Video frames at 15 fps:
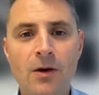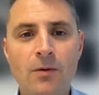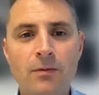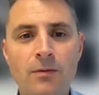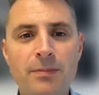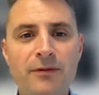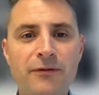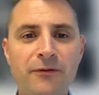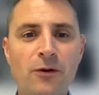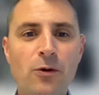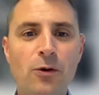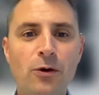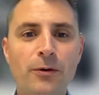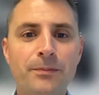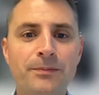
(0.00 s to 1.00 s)
Well,
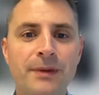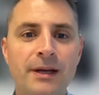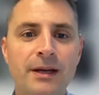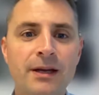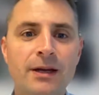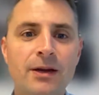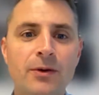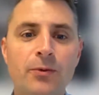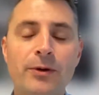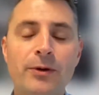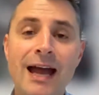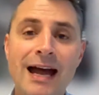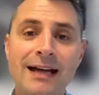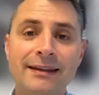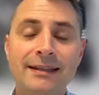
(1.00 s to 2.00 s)
before we
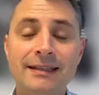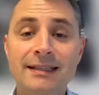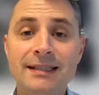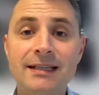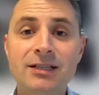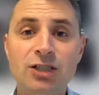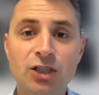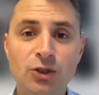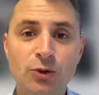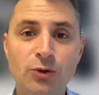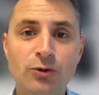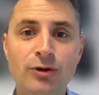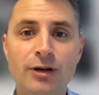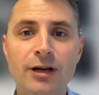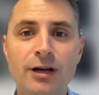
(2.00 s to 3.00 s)
had the Tier
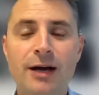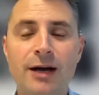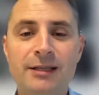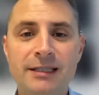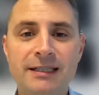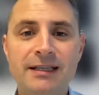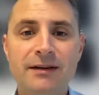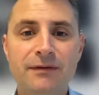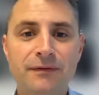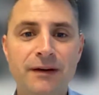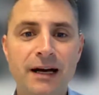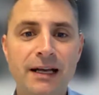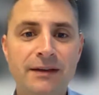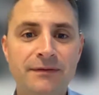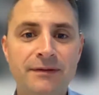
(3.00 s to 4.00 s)
2 and the Tier
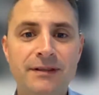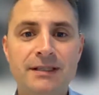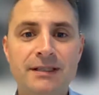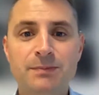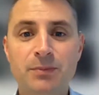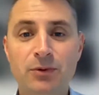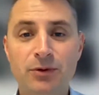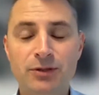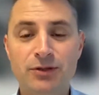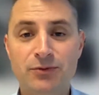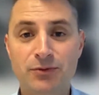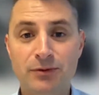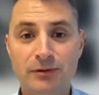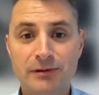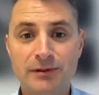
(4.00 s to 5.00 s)
5 sports
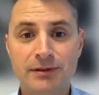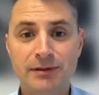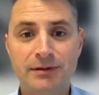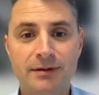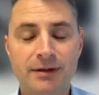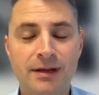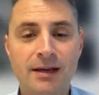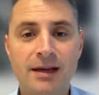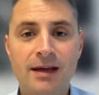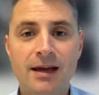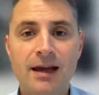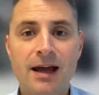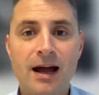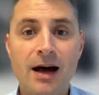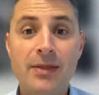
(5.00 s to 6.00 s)
rules,
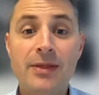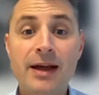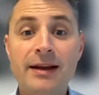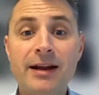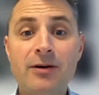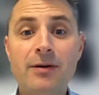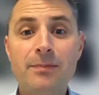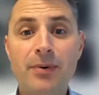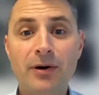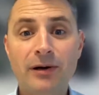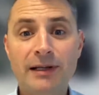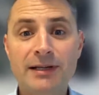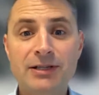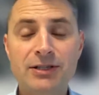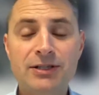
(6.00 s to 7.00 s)
and they're now
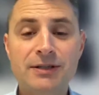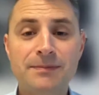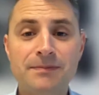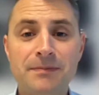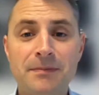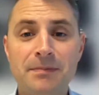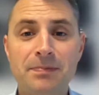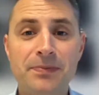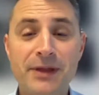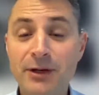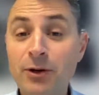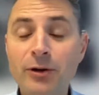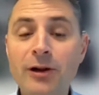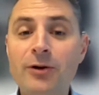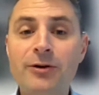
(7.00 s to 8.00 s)
abolished. They
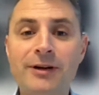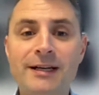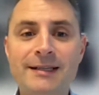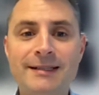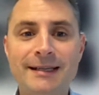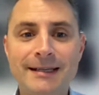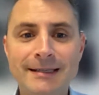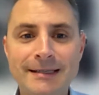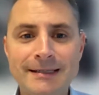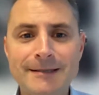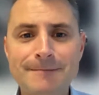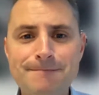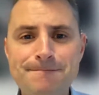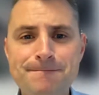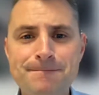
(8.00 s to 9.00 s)
no longer exist.
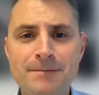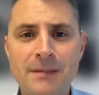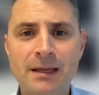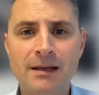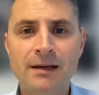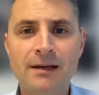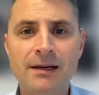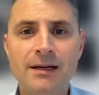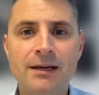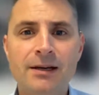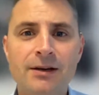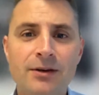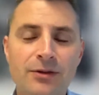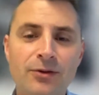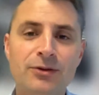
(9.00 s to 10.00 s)

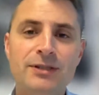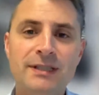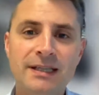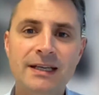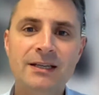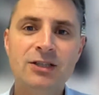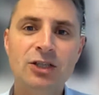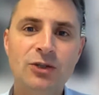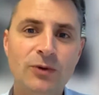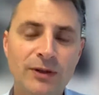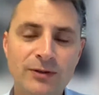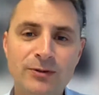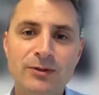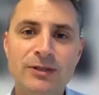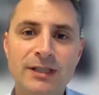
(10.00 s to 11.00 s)
Those Tier 2 and
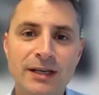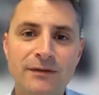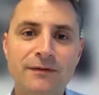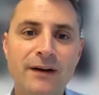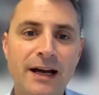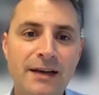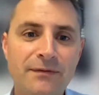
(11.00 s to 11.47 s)
those Tier 5